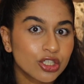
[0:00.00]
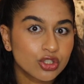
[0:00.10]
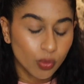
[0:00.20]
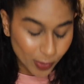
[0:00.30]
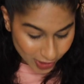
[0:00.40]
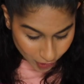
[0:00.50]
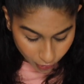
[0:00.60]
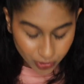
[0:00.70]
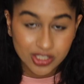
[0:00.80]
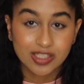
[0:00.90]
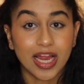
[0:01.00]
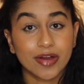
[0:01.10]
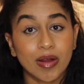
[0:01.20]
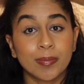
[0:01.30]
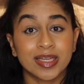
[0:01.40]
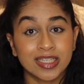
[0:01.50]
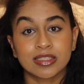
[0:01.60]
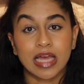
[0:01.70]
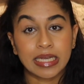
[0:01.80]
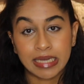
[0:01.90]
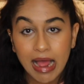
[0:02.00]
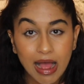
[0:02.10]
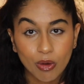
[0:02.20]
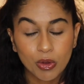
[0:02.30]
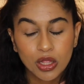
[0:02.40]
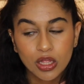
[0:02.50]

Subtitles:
sure we know this diagram inside and out.